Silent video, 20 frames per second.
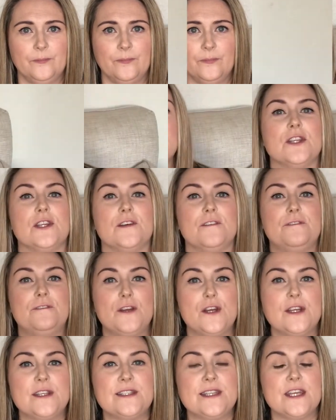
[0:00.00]
So the
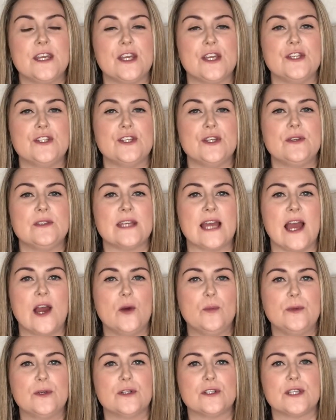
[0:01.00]
first thing you can do to
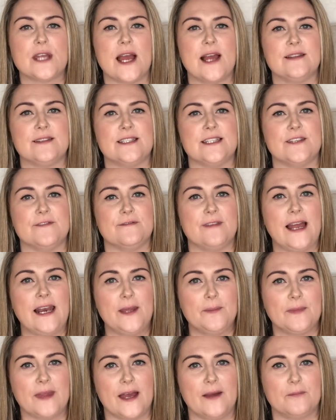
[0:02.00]
help your child to
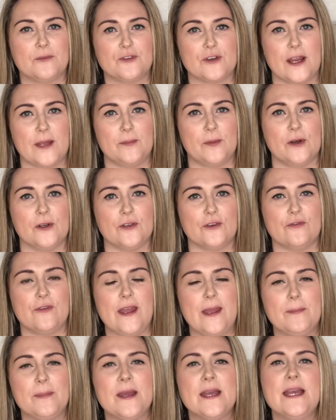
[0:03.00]
develop that tripod
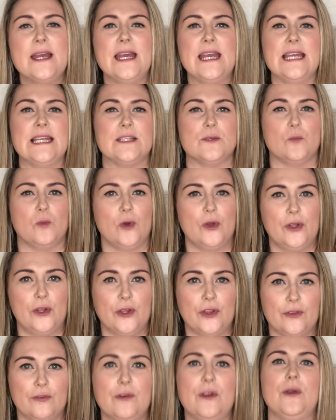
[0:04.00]
grip is work
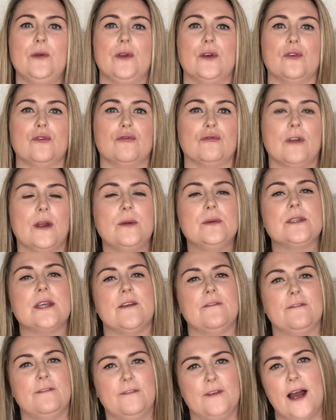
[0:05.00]
through your gross
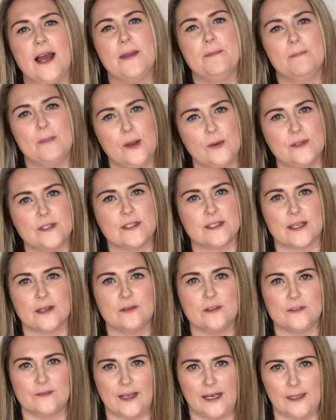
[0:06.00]
and fine motor skill
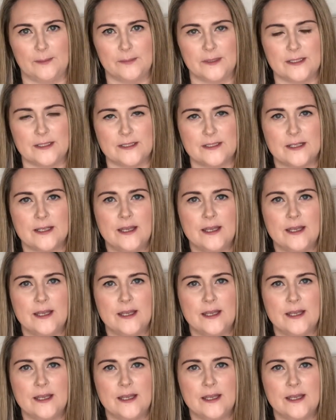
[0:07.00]
development.